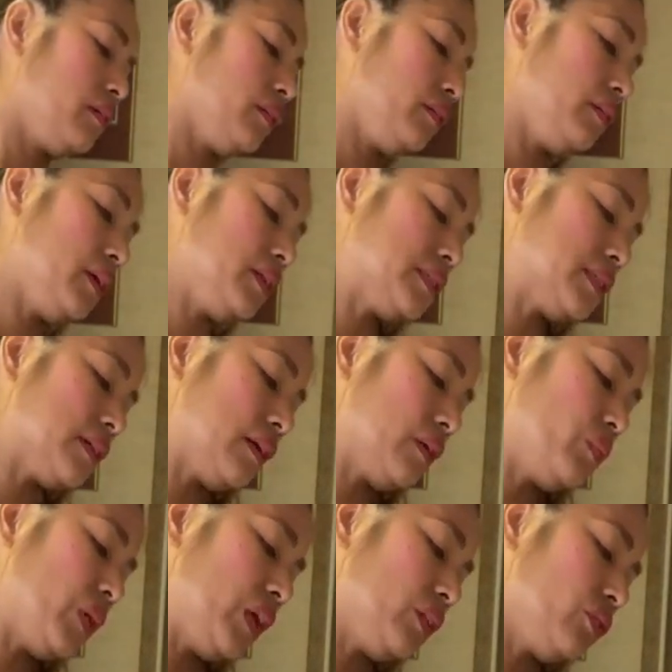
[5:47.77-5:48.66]
this is gonna
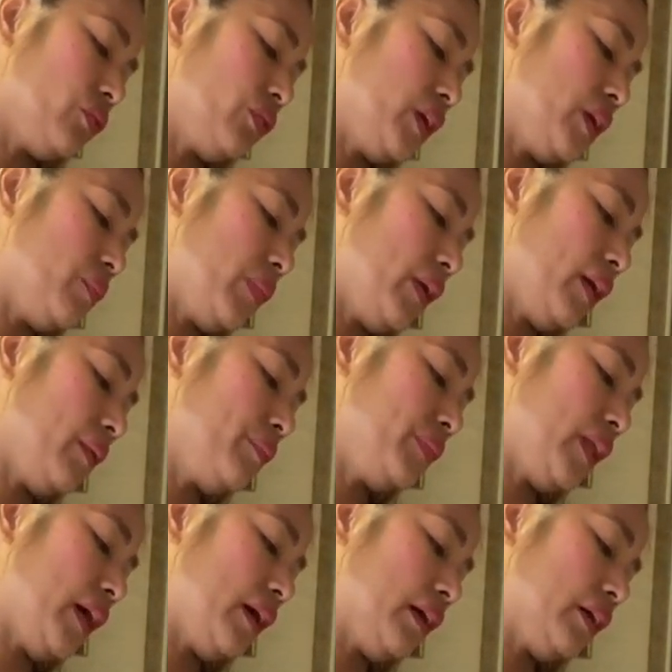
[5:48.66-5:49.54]
be 3, but I'm
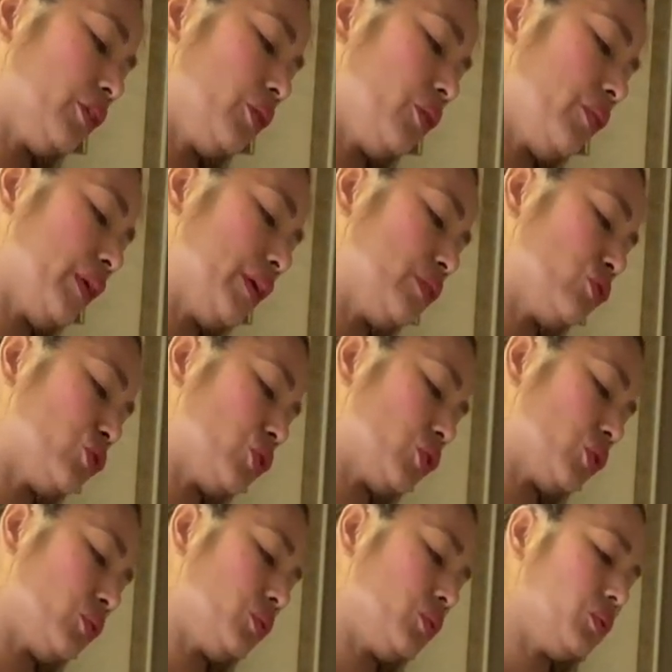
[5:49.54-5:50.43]
not going
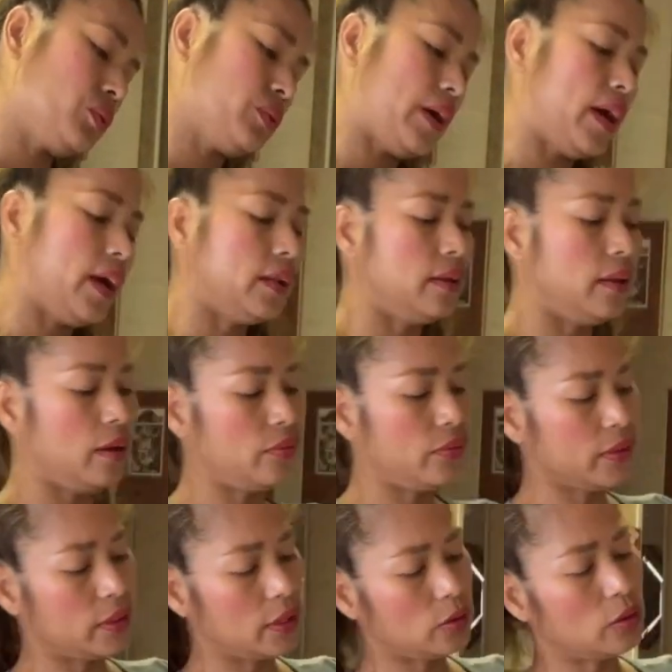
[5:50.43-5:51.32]
to add
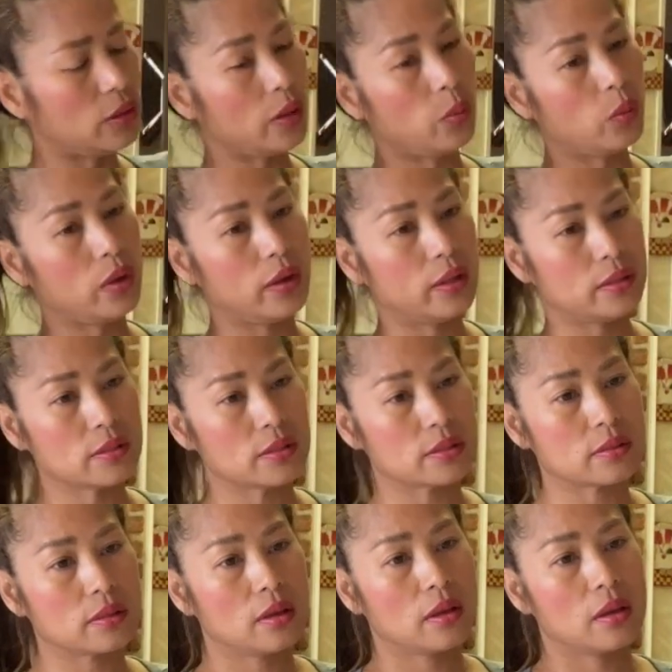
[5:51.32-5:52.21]
everything all at
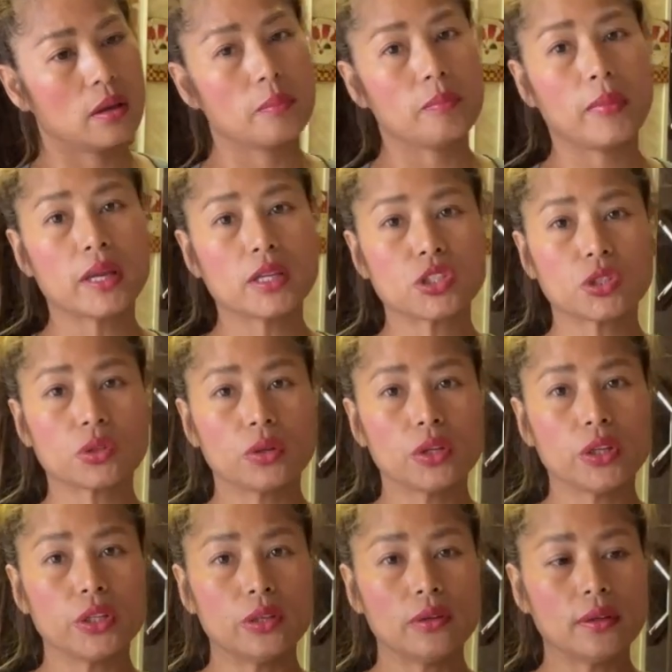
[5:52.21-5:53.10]
once. Make sure
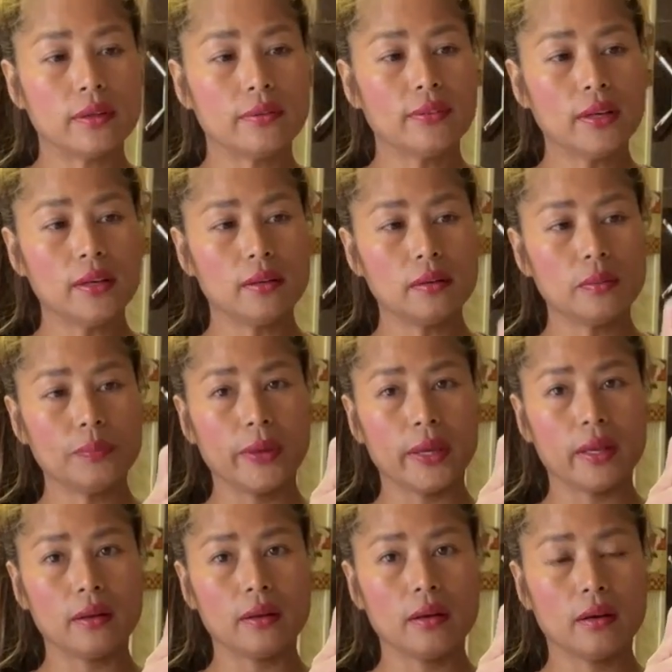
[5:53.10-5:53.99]
you leave a little
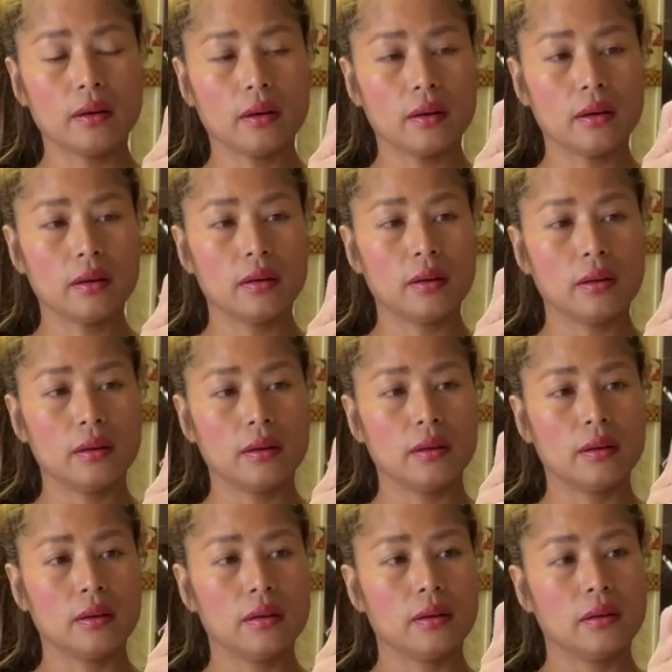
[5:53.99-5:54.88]
bit
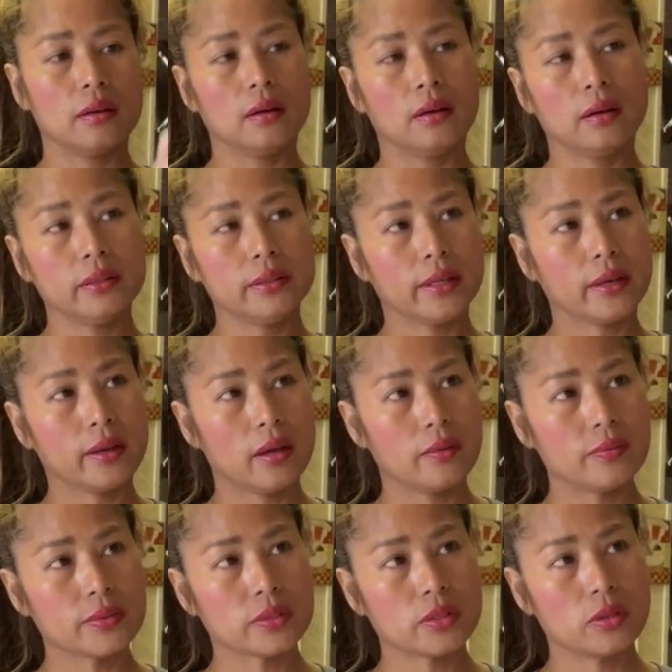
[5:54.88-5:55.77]
on the
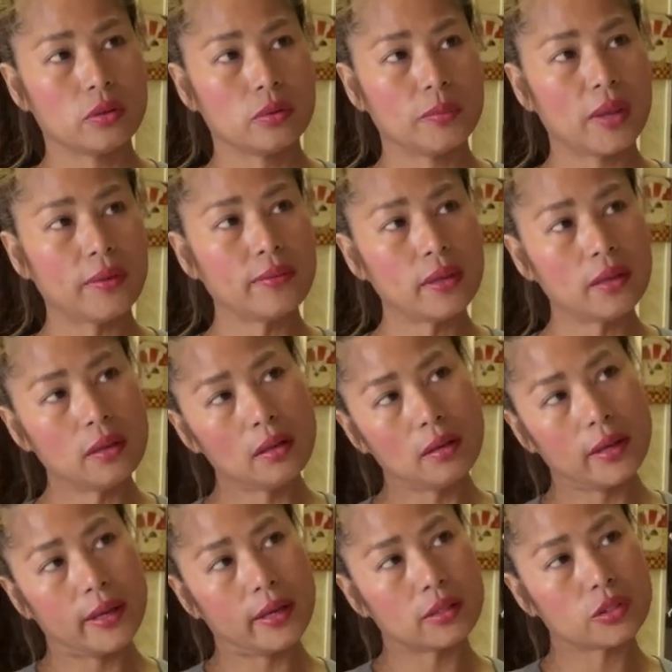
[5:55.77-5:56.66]
cup. So maybe
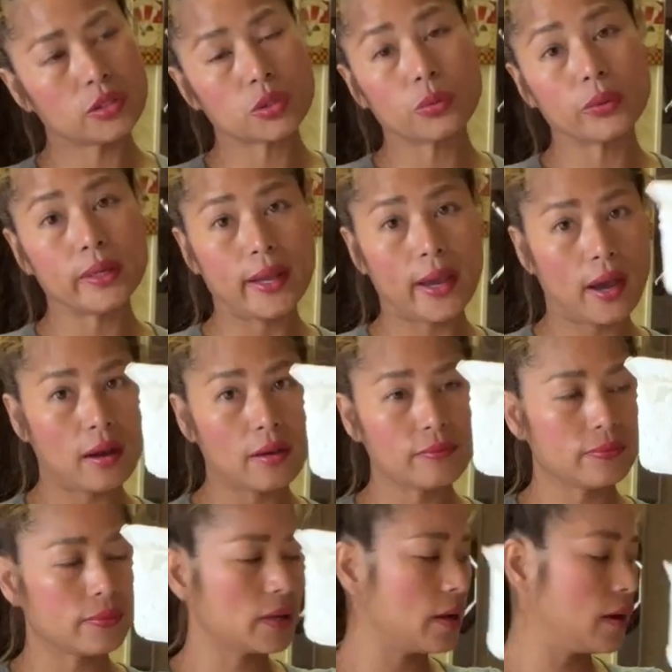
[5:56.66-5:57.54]
like 2.5
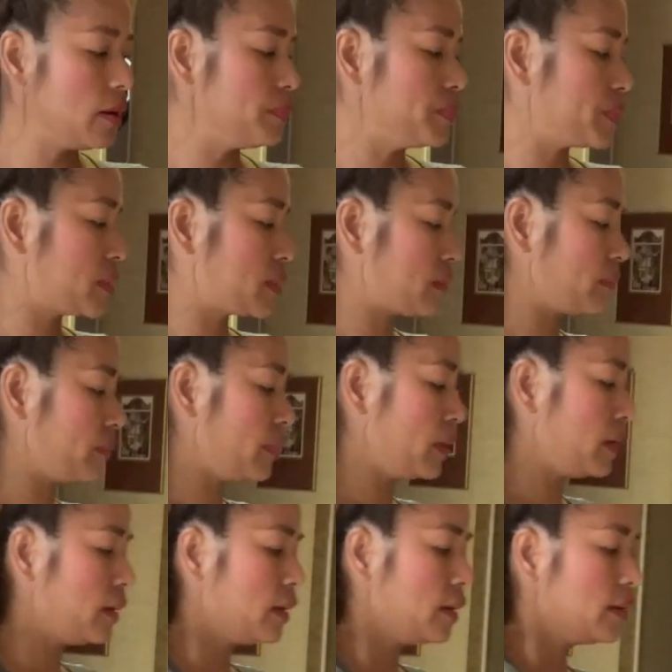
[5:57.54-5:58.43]
cups.
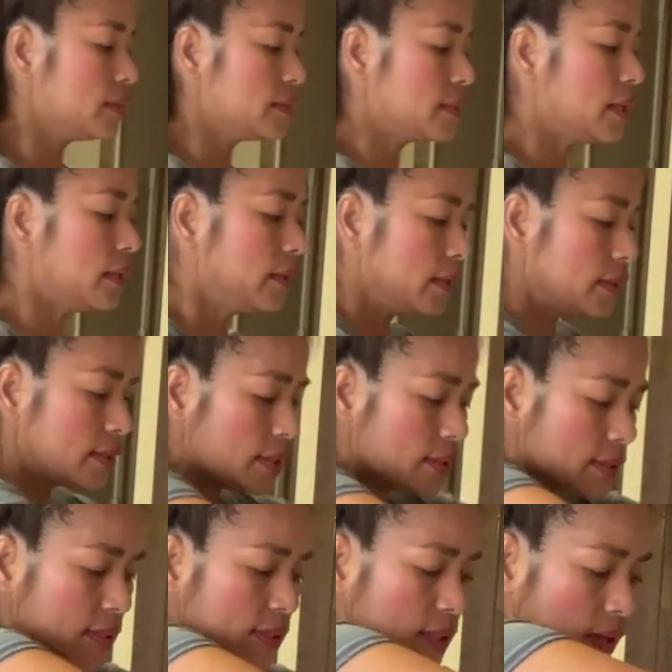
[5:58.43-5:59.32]
Set
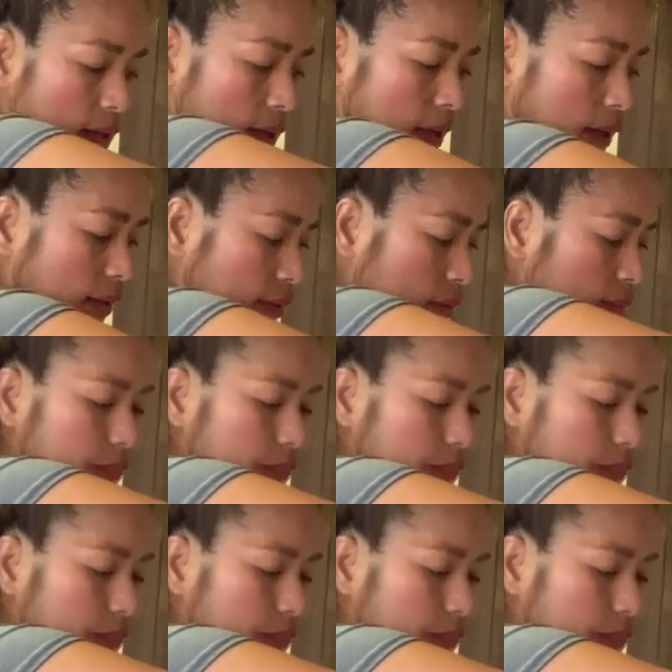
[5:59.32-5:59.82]
this aside.